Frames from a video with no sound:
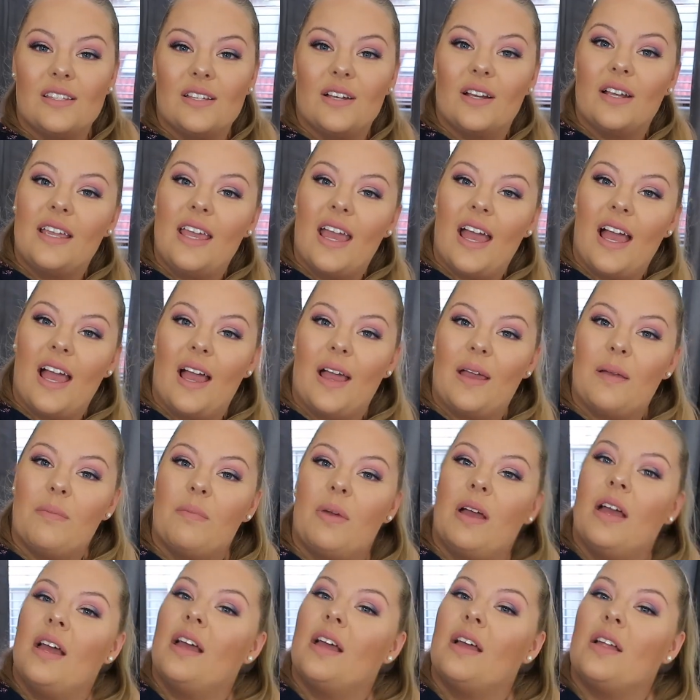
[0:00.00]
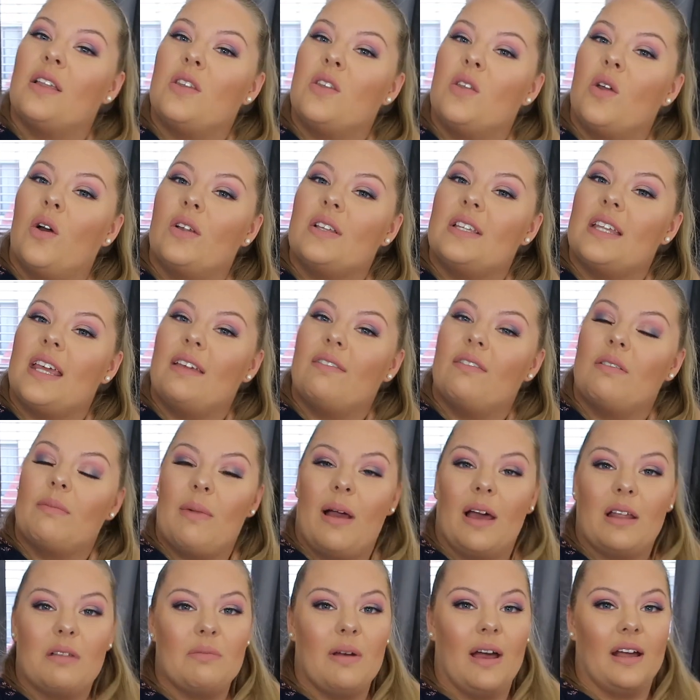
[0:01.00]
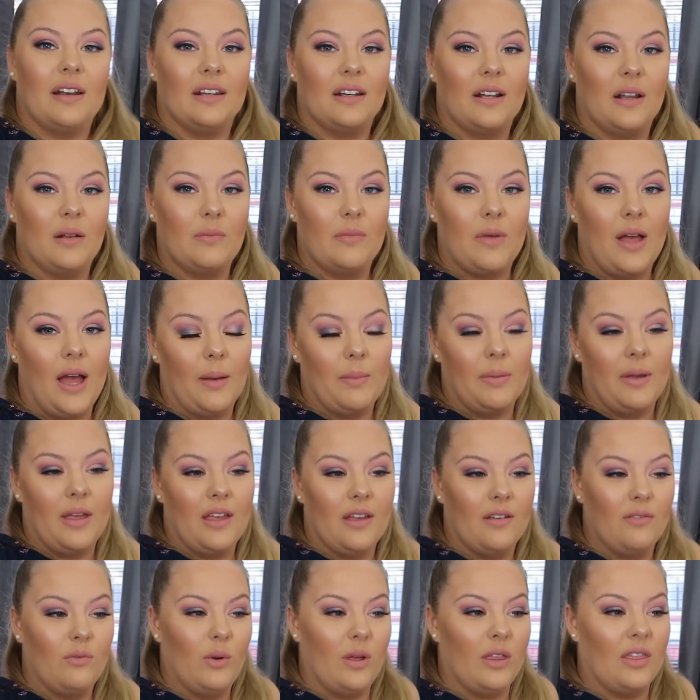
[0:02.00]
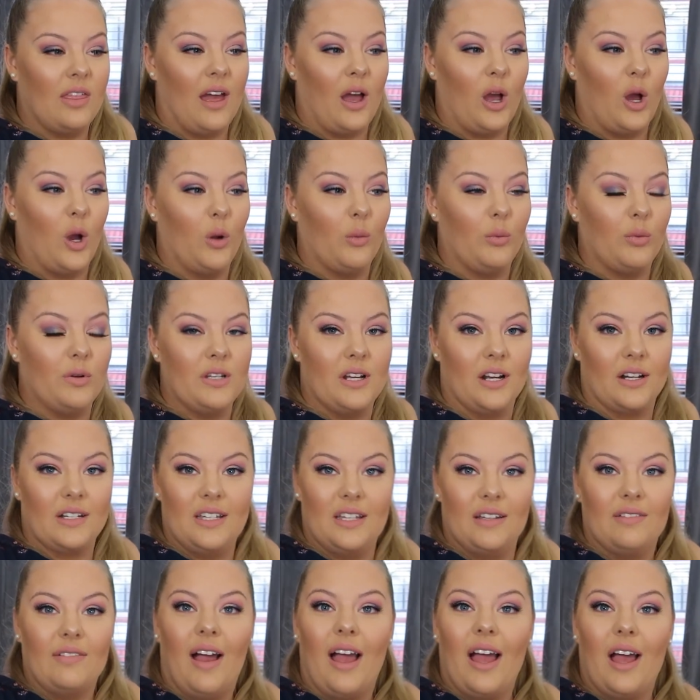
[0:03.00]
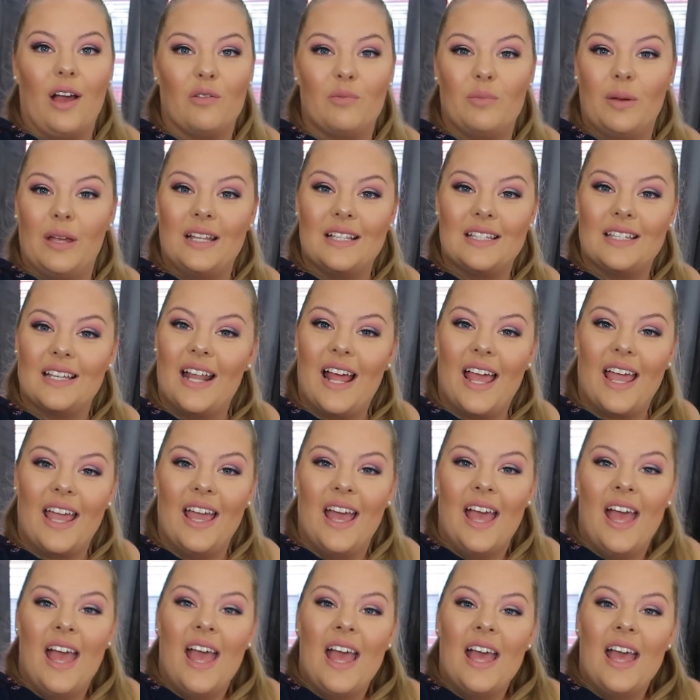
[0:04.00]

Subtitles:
So yeah, I'm not even mad about it. I'm happy with how productive I have been today.